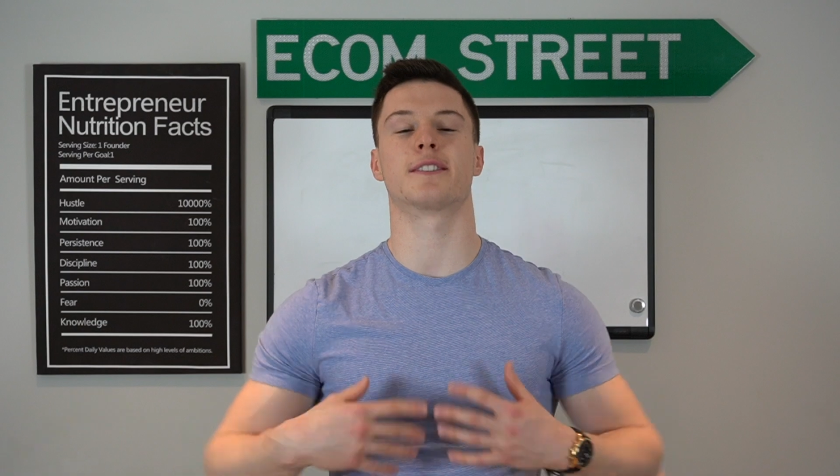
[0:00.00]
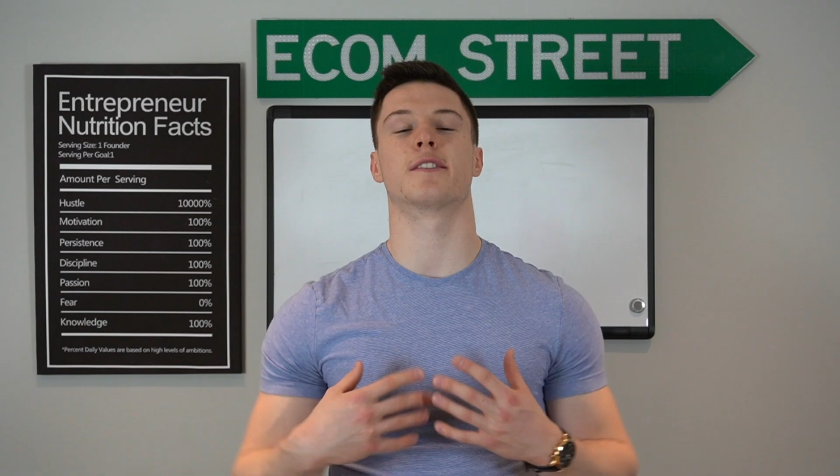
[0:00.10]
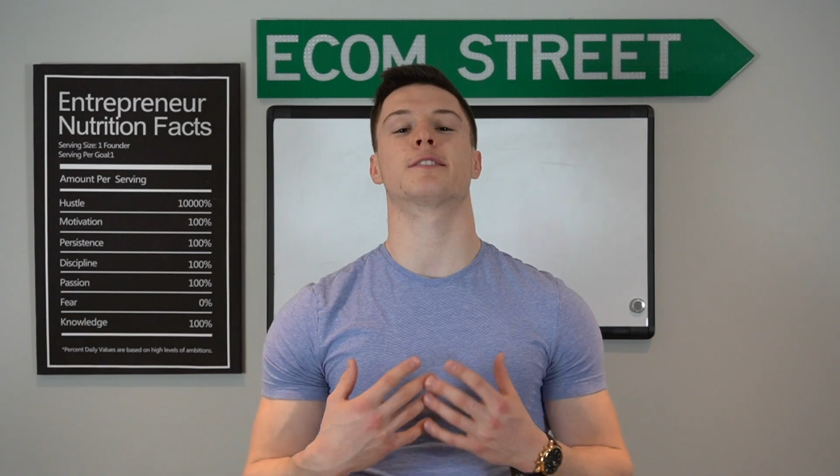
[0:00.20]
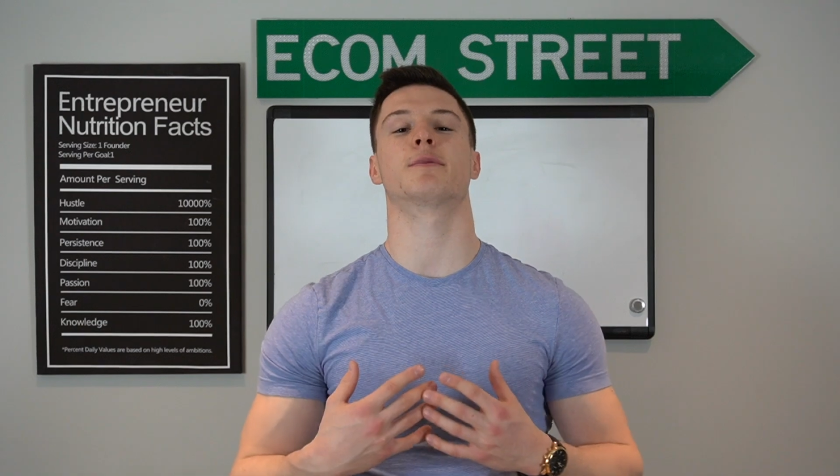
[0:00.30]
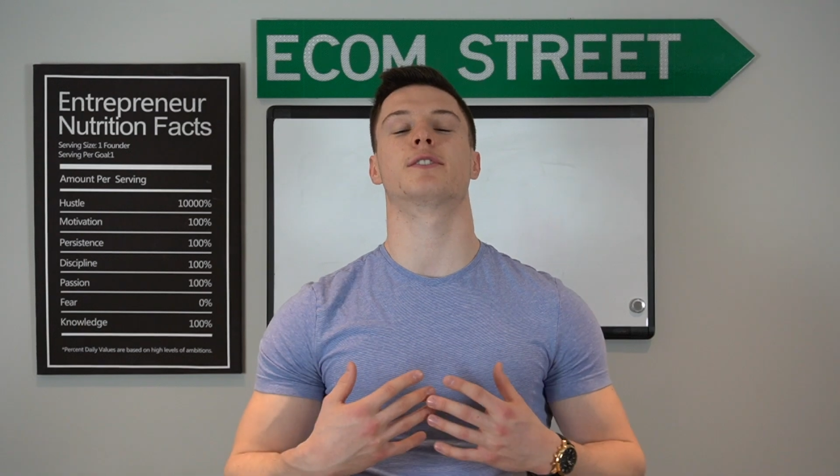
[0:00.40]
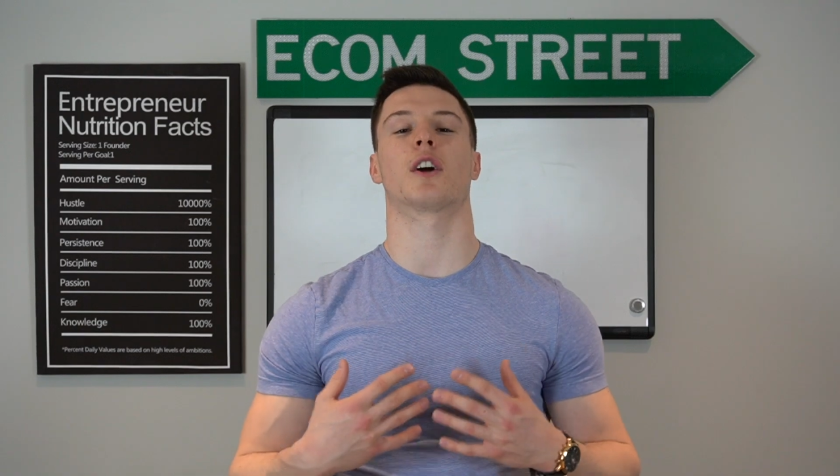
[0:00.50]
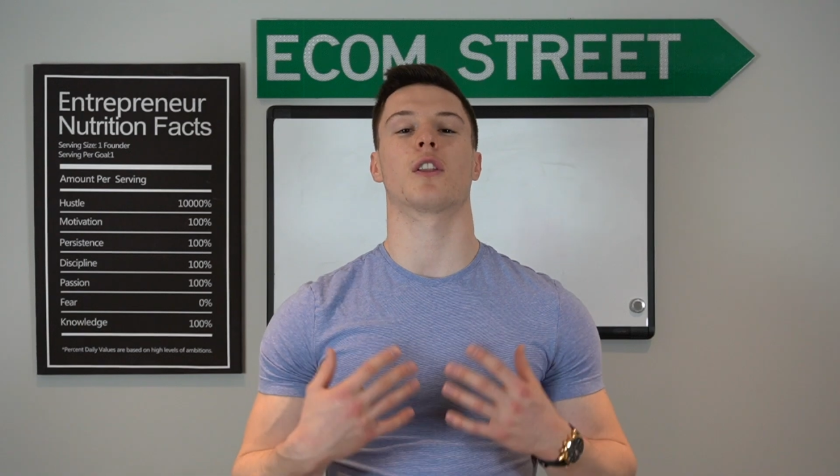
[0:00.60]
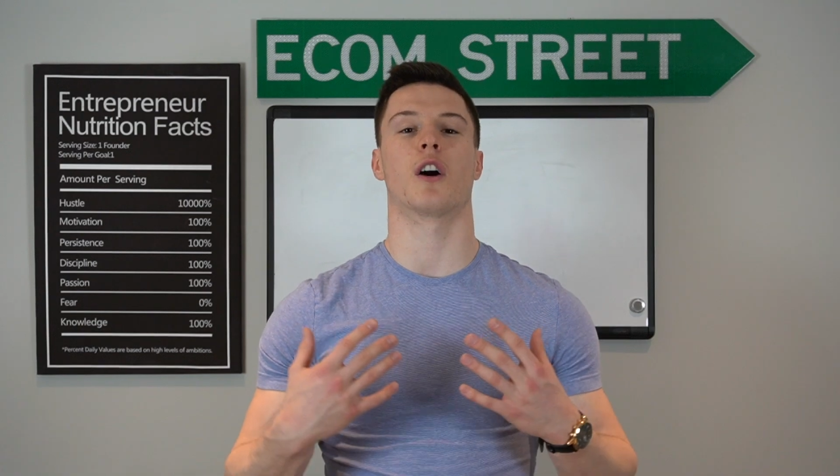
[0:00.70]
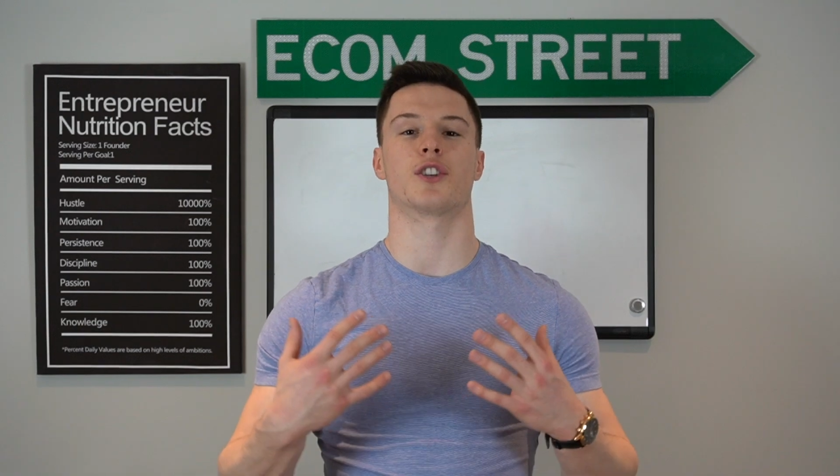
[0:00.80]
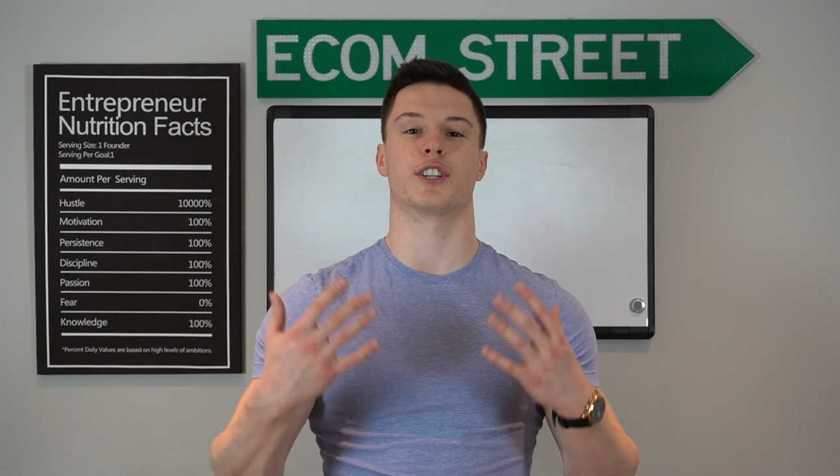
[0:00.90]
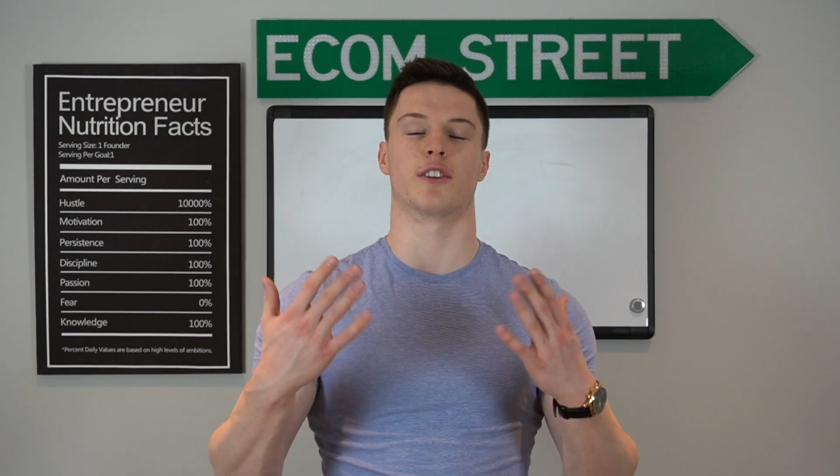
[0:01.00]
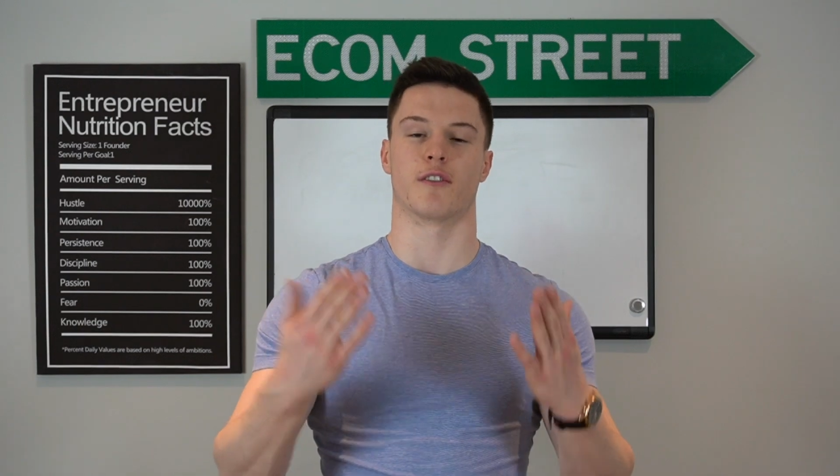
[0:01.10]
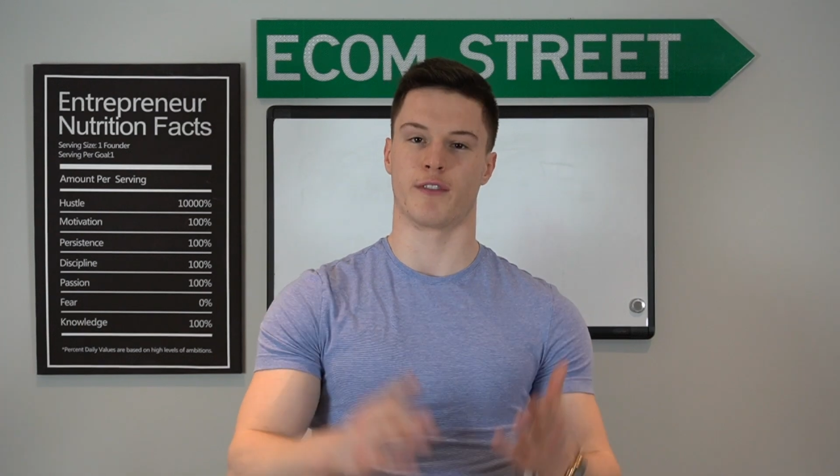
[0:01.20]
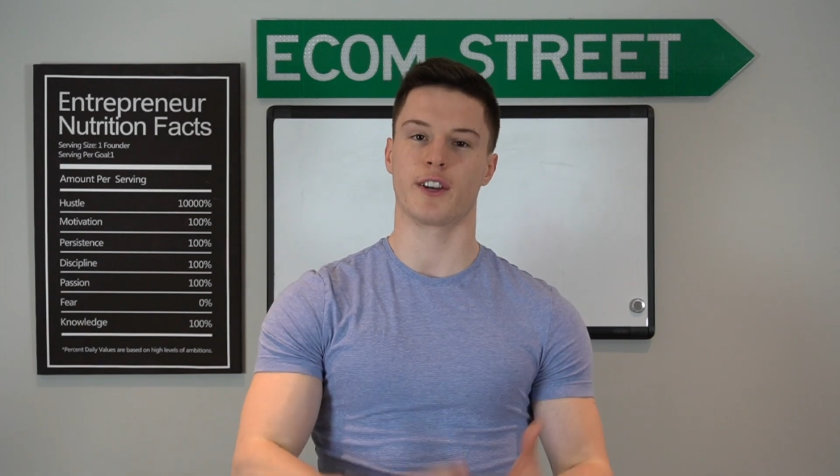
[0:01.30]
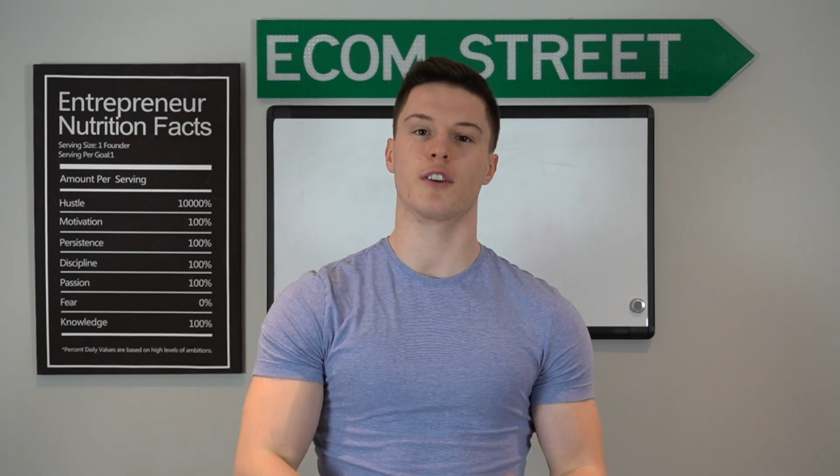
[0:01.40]
So this is when you start launching your
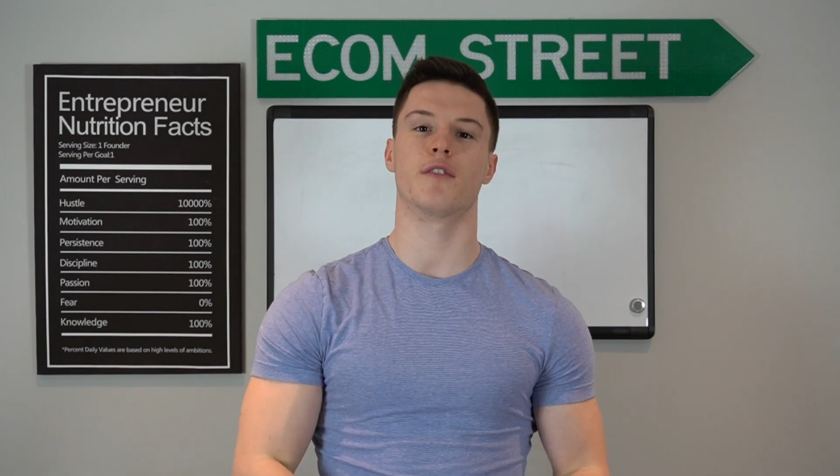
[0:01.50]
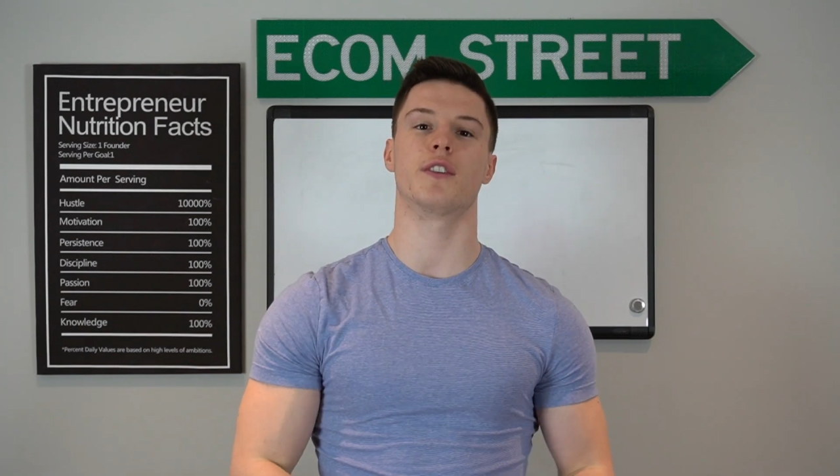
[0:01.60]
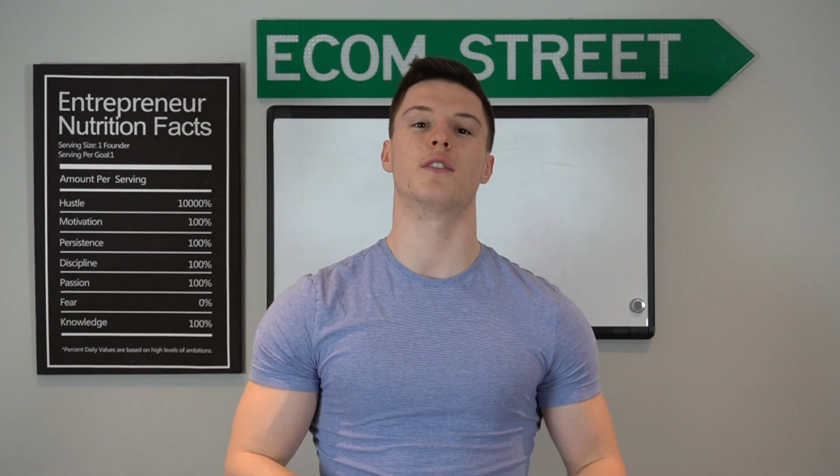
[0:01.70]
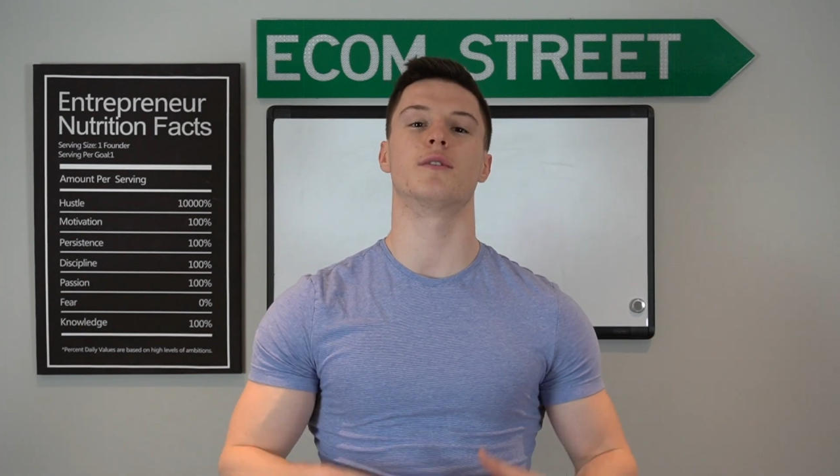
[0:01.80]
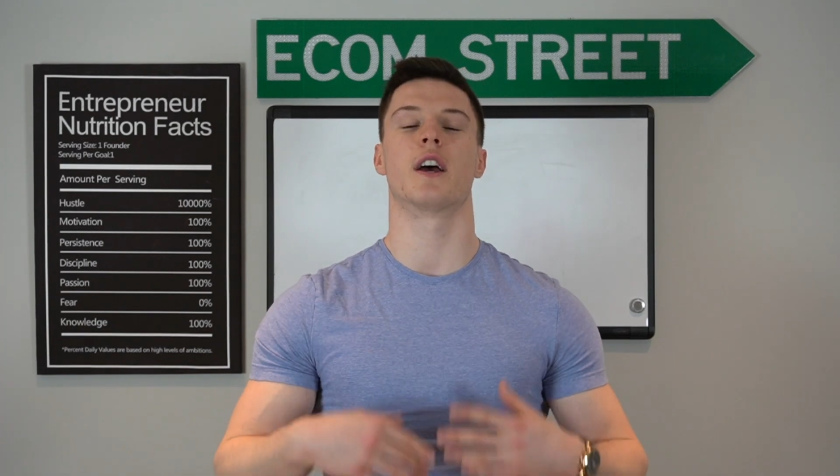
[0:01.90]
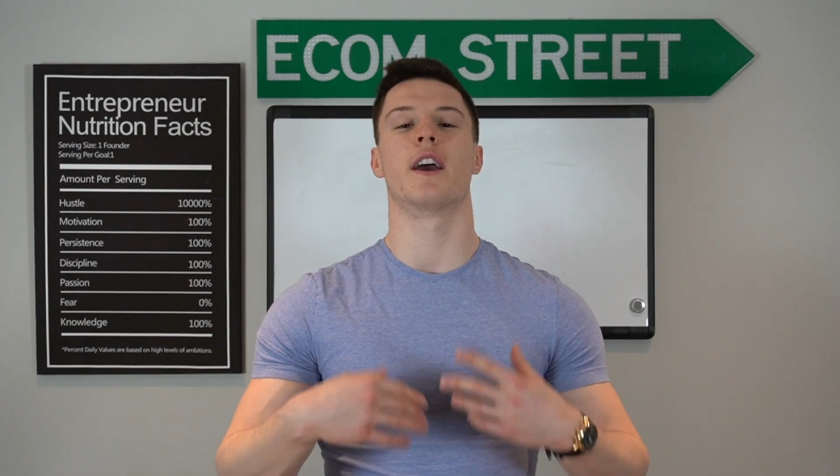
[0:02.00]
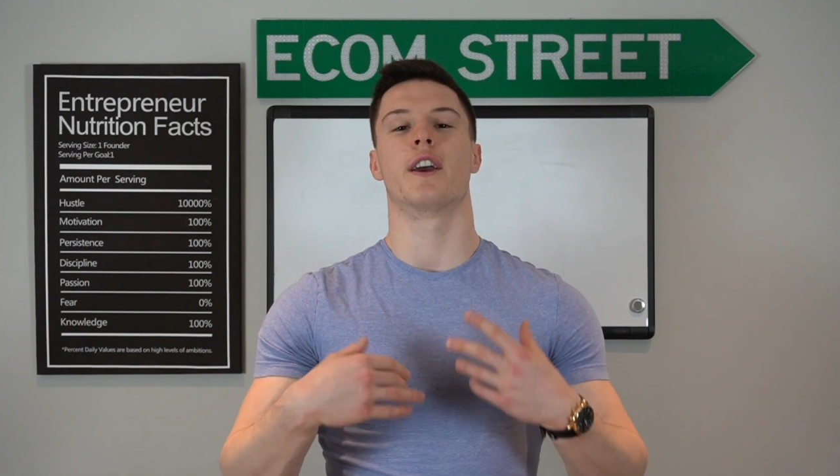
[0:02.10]
video views,